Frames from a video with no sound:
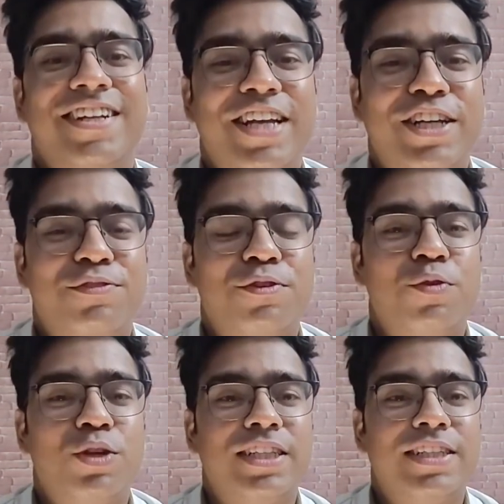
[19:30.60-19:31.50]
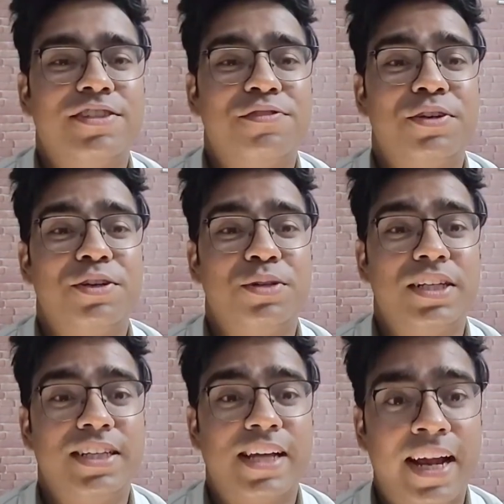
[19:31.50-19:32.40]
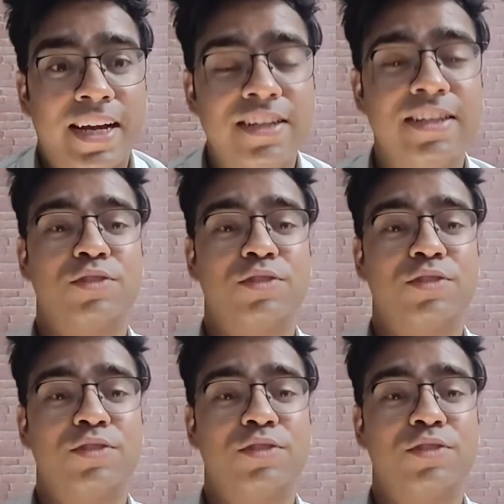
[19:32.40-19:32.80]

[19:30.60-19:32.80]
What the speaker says: Thanks for watching this video till the end.